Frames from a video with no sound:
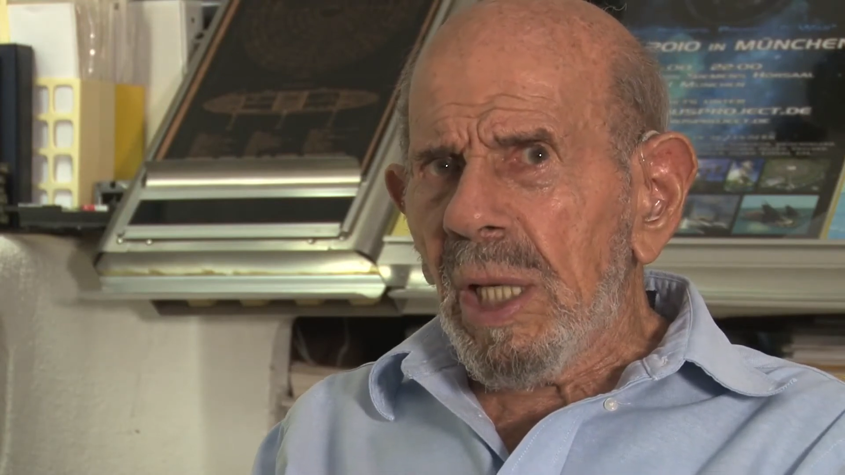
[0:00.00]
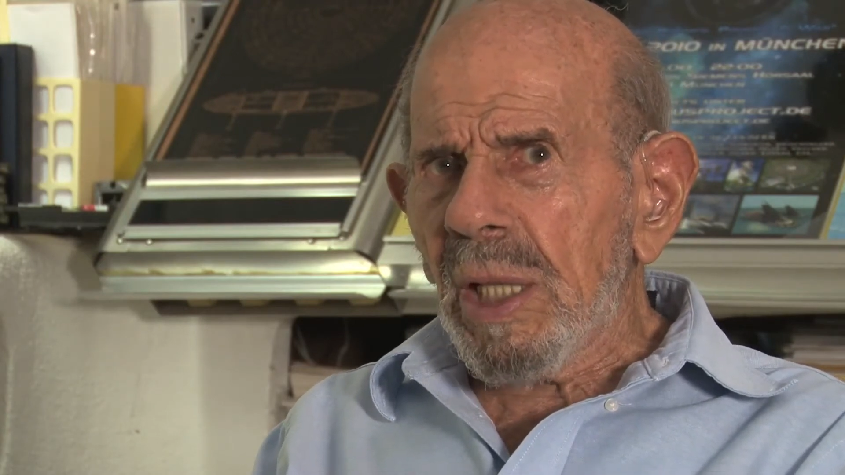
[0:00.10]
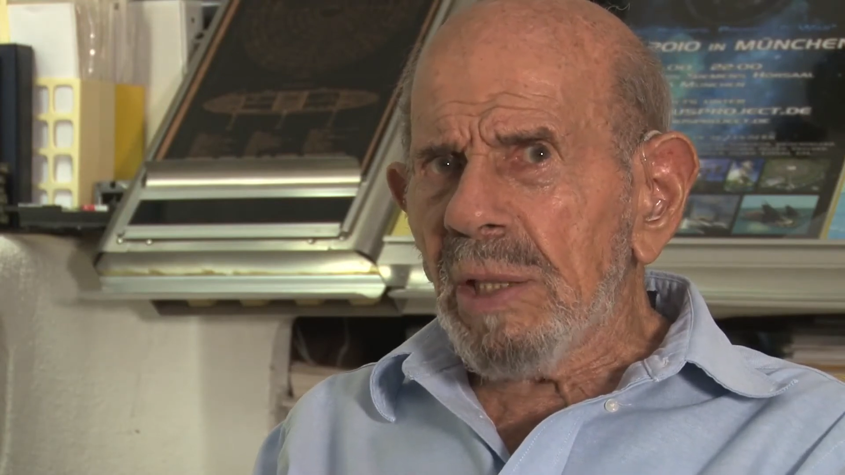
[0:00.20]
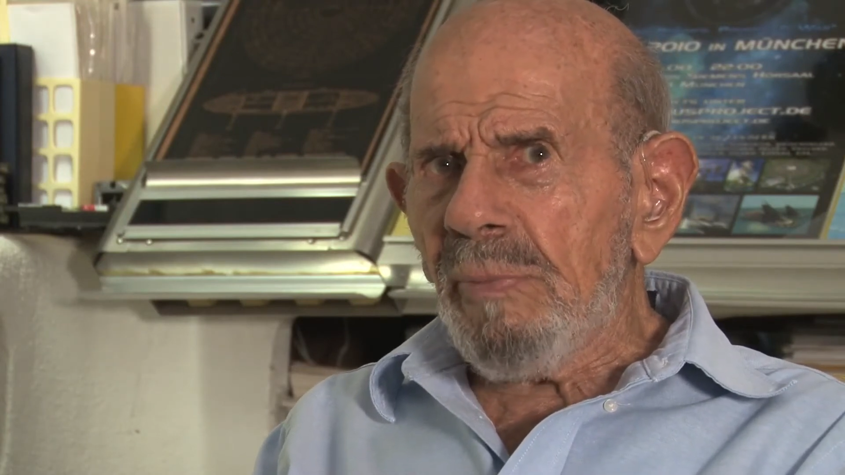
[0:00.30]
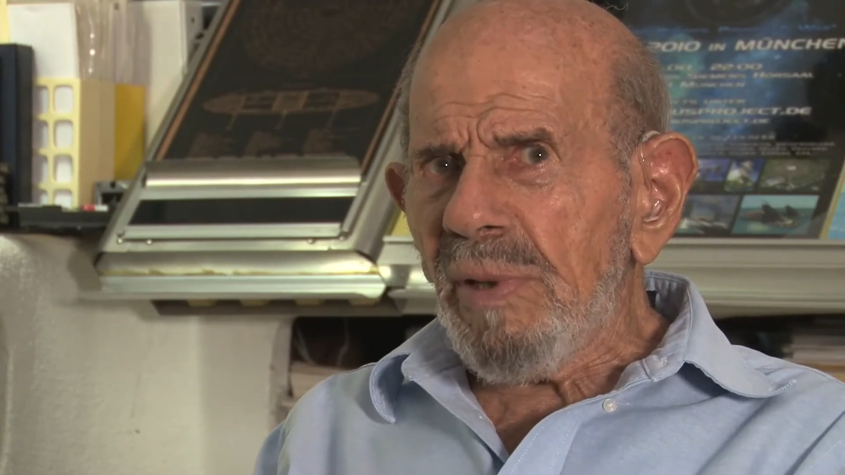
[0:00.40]

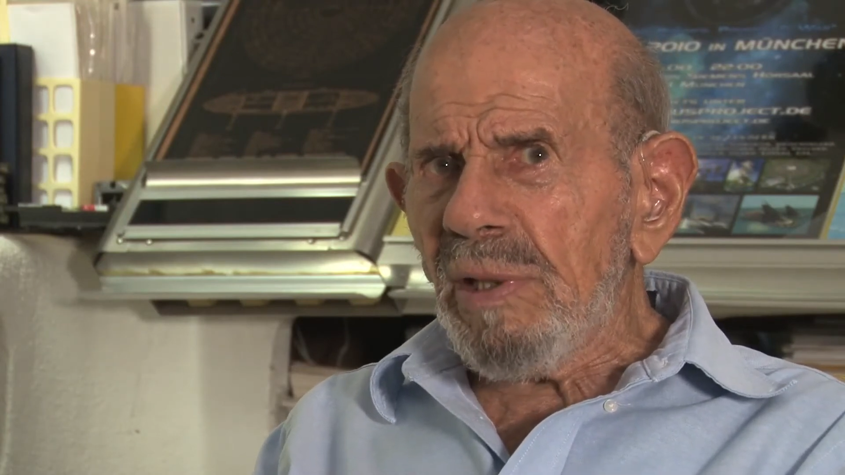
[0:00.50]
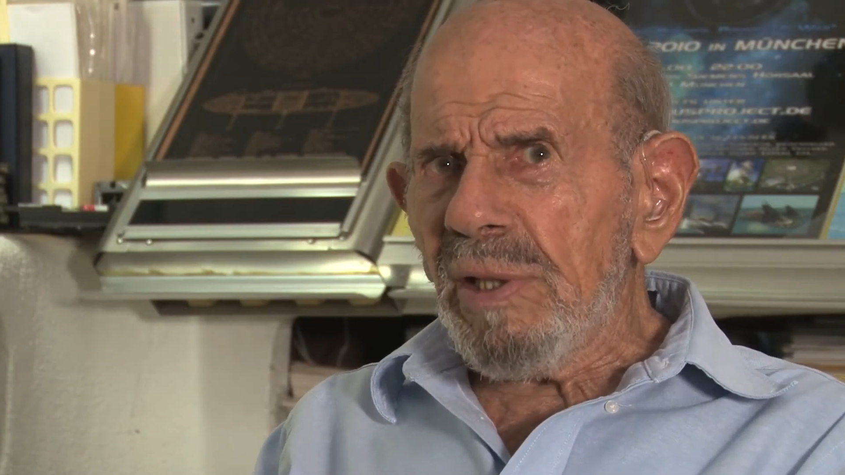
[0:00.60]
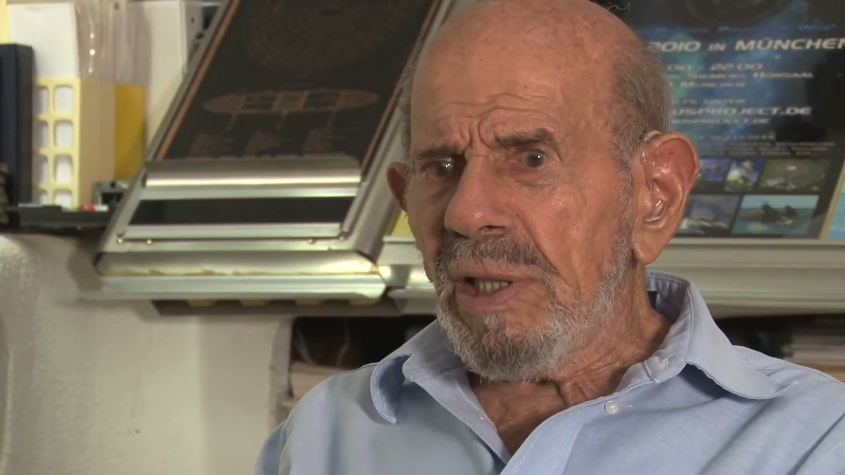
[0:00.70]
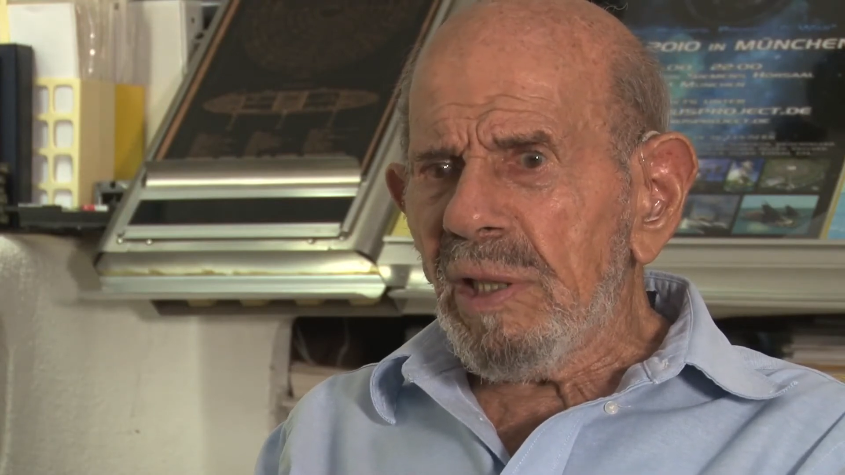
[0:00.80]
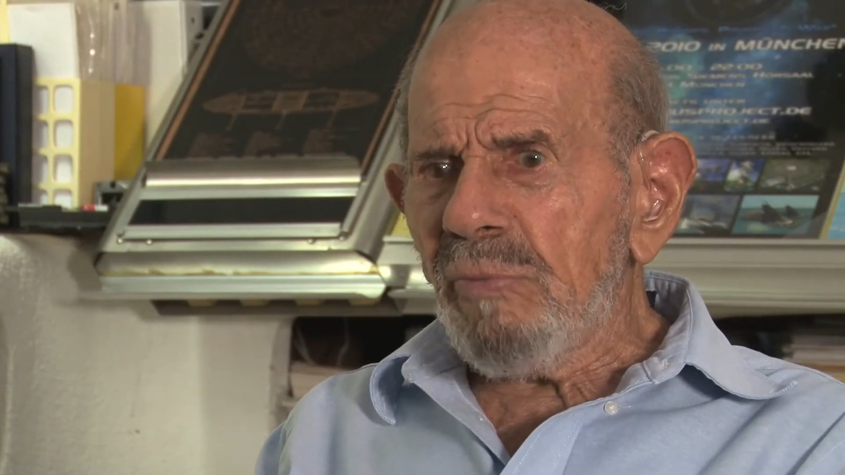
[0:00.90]
and the
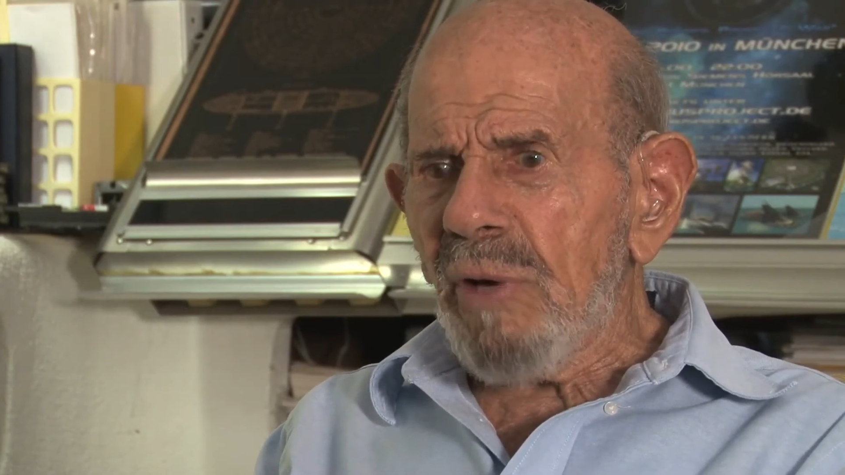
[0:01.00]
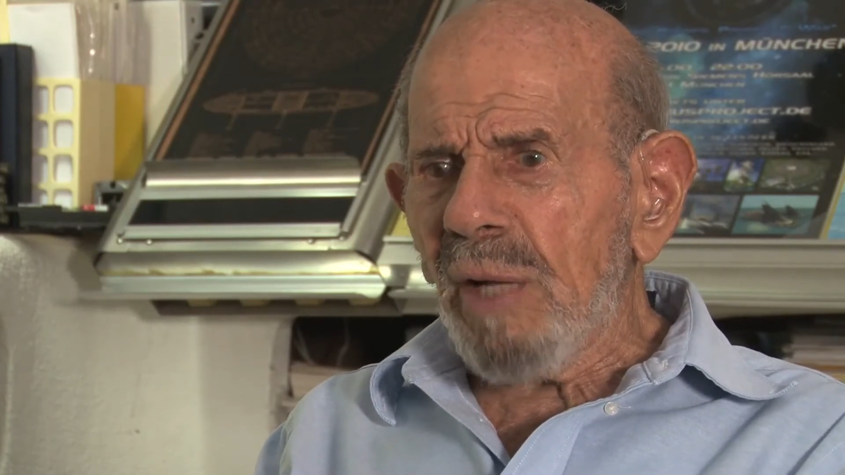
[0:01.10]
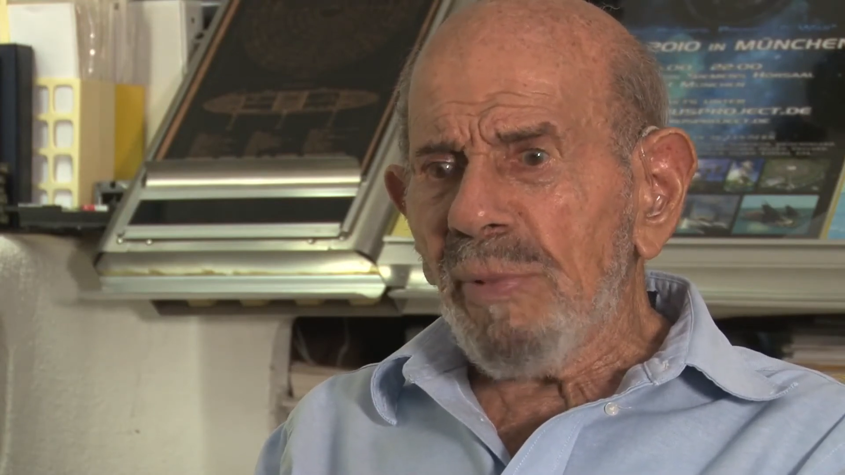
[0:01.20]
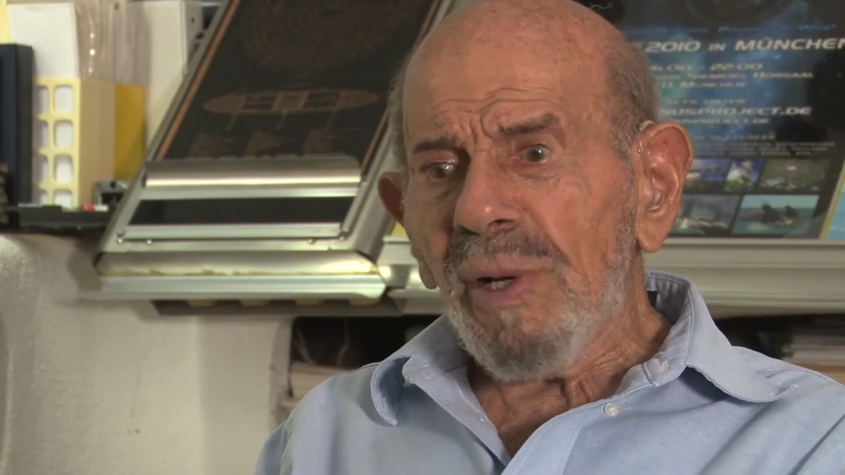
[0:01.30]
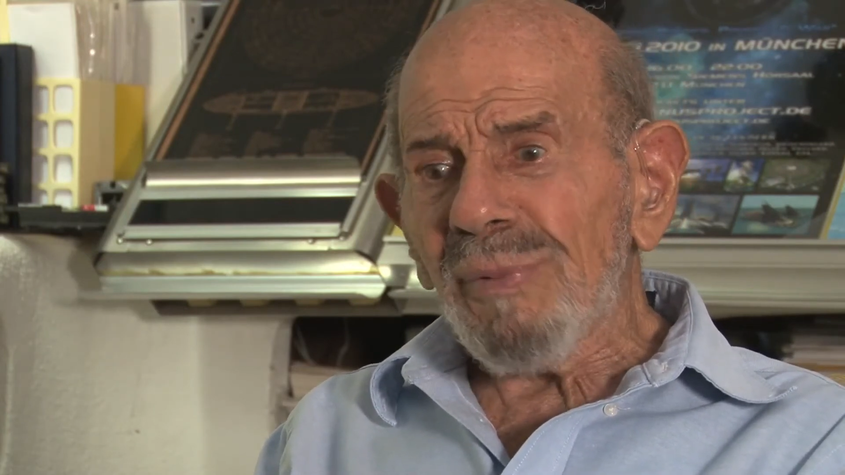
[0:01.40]
building can
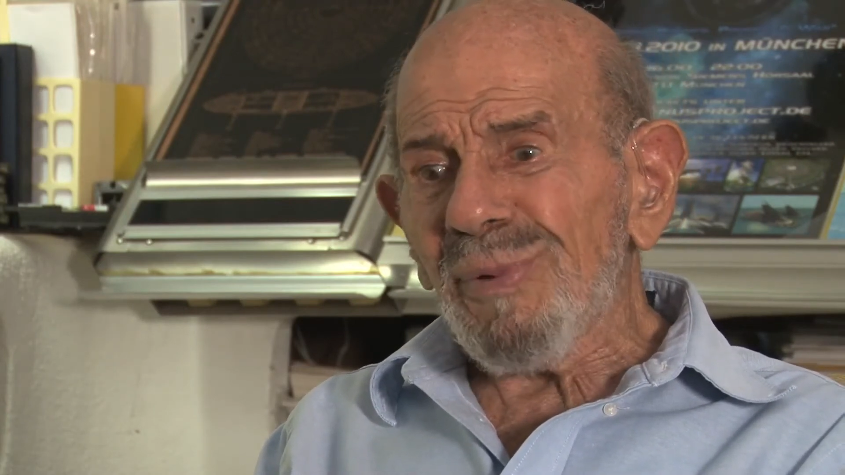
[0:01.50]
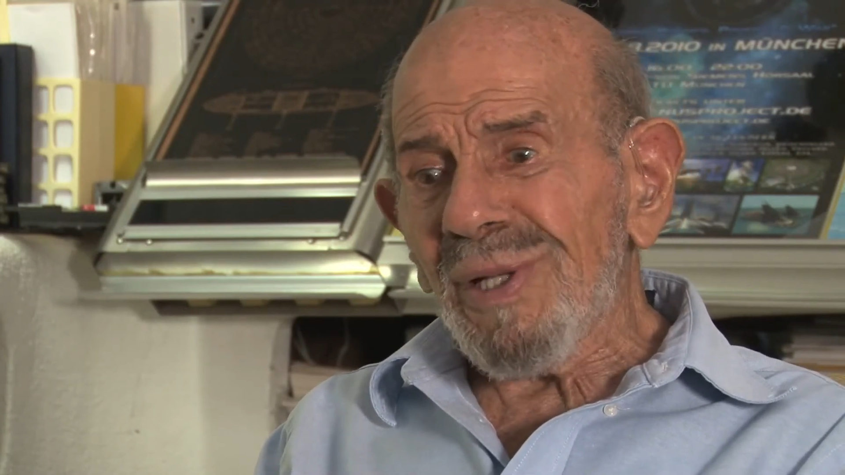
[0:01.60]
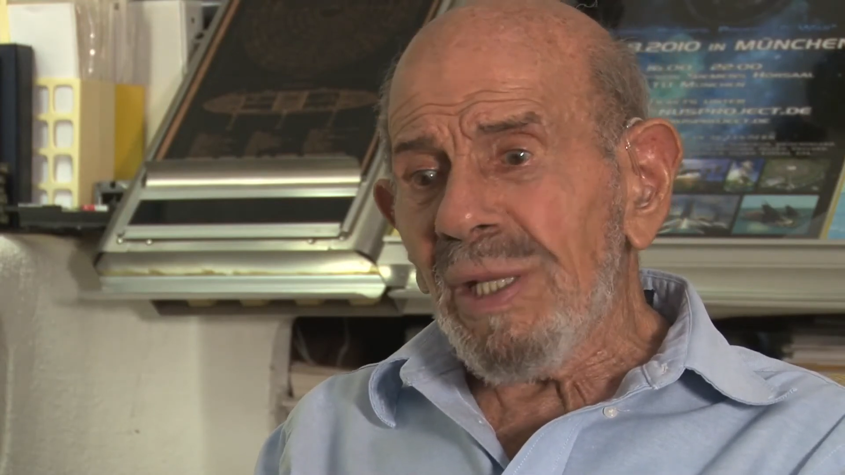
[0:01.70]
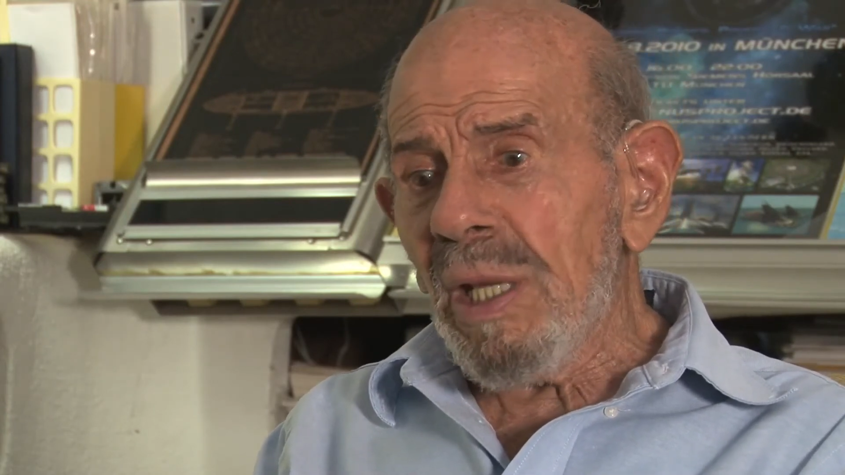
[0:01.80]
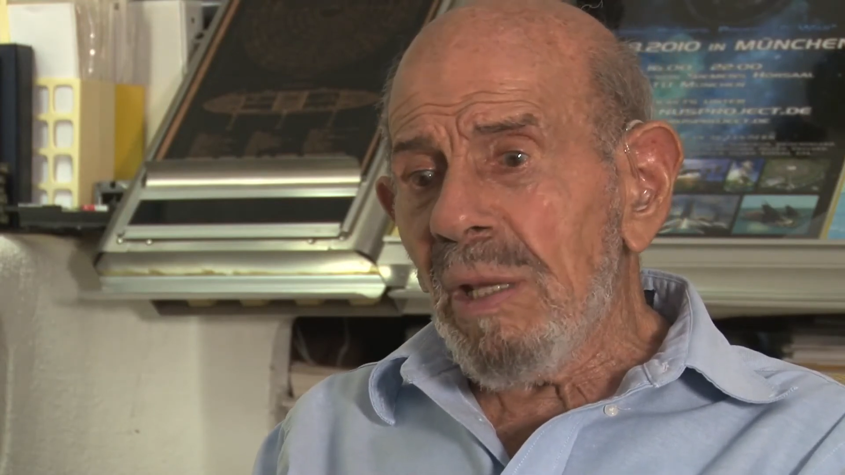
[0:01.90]

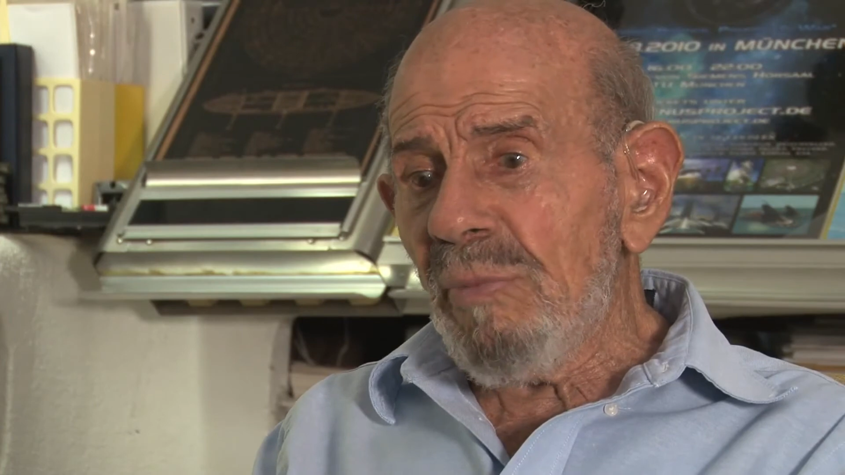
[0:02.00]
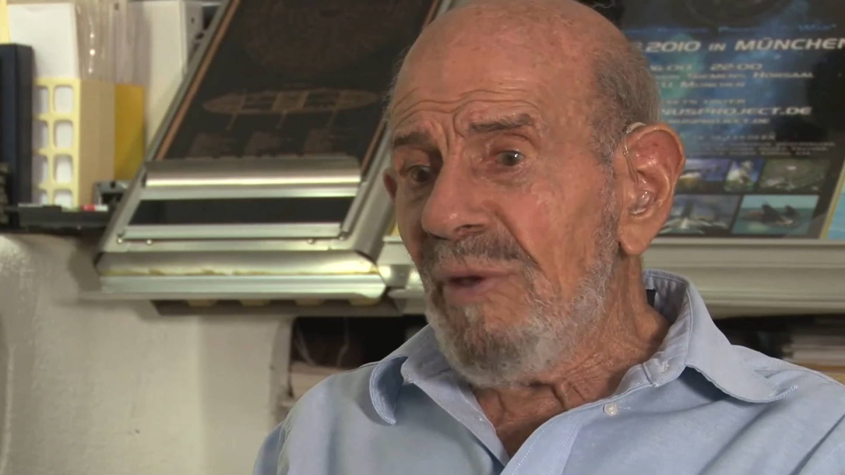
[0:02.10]
probably